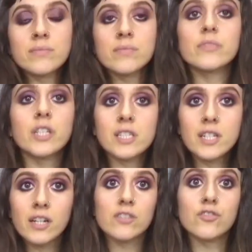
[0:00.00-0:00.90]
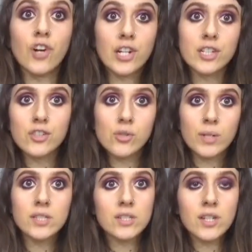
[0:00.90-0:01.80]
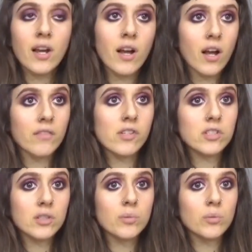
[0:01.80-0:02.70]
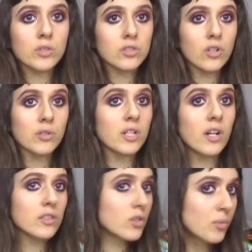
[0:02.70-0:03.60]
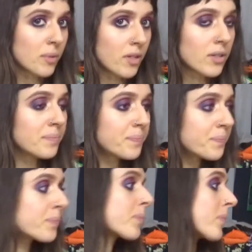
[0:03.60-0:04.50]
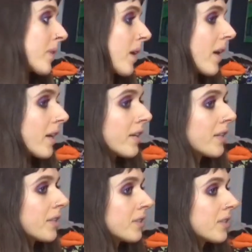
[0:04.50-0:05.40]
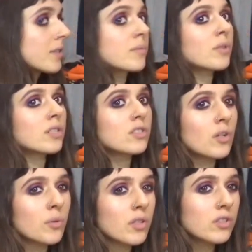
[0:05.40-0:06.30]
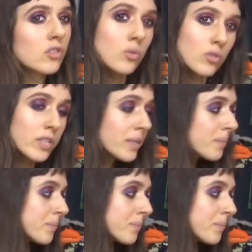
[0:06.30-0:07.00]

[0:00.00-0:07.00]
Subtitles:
Let's get right into it. Obviously we will start in October and we're gonna start with the jewelry.